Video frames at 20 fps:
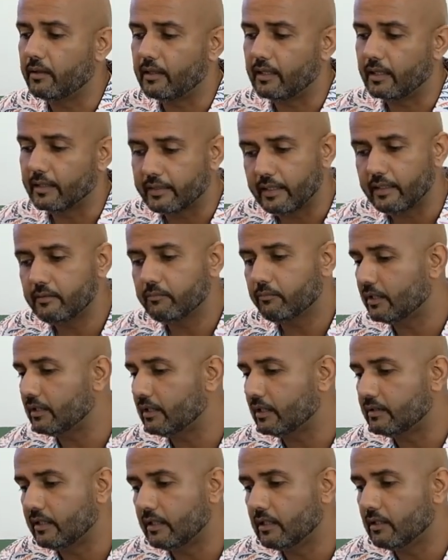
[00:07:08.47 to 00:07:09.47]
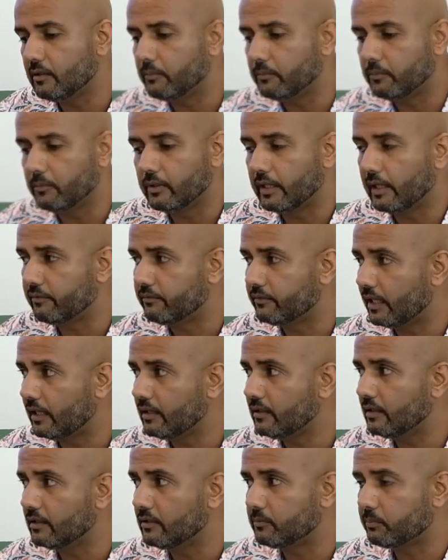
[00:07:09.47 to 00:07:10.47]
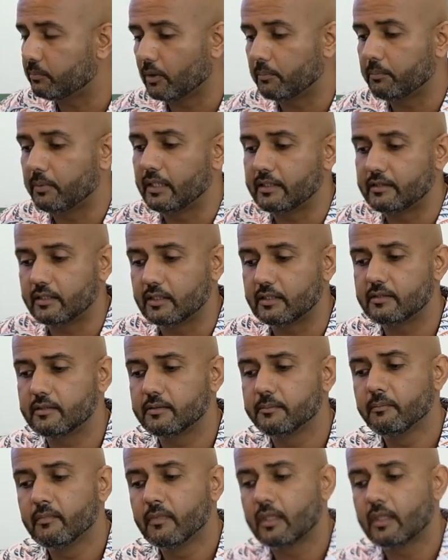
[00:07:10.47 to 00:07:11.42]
Again, what the dealer would have done is probably just